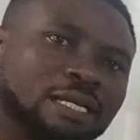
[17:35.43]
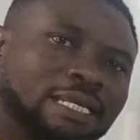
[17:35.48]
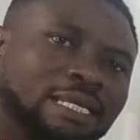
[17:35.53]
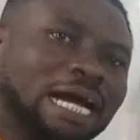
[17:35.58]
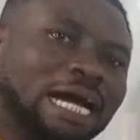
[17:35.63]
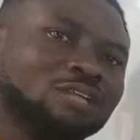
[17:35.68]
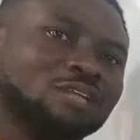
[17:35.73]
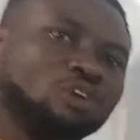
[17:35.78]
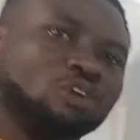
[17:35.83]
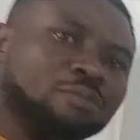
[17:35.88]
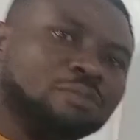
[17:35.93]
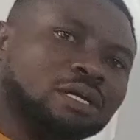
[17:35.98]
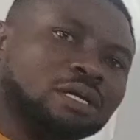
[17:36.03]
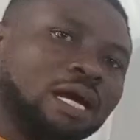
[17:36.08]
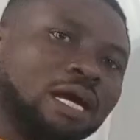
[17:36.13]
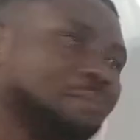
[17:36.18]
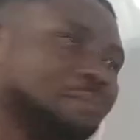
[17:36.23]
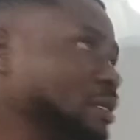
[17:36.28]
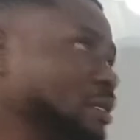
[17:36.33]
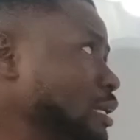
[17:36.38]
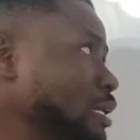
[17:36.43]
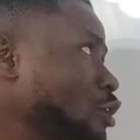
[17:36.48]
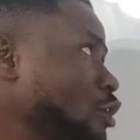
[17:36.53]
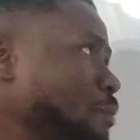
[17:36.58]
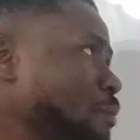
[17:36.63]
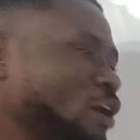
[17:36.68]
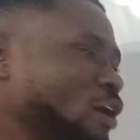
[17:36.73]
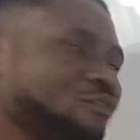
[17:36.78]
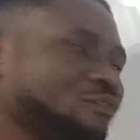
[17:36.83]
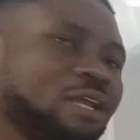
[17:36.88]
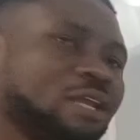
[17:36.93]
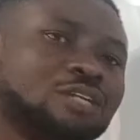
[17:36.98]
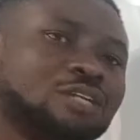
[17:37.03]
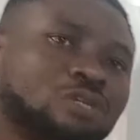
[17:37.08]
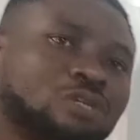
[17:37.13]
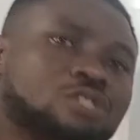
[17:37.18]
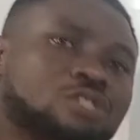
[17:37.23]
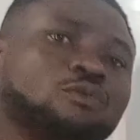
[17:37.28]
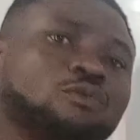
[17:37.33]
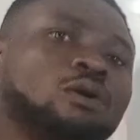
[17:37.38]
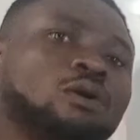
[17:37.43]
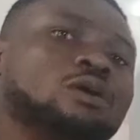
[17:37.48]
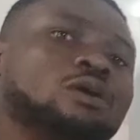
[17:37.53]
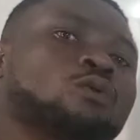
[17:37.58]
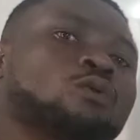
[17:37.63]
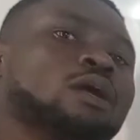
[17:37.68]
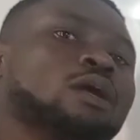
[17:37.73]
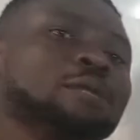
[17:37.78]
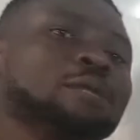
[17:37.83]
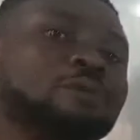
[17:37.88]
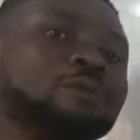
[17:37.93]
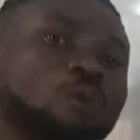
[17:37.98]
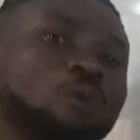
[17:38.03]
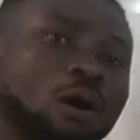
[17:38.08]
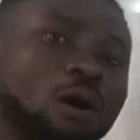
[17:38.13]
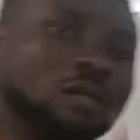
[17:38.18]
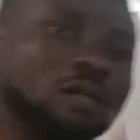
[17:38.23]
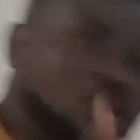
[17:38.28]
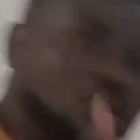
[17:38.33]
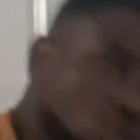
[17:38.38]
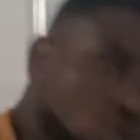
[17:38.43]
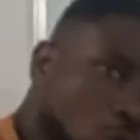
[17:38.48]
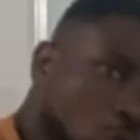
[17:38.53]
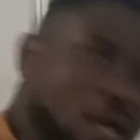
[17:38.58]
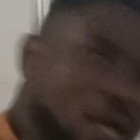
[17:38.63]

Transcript: The number of electrons will equally be 12.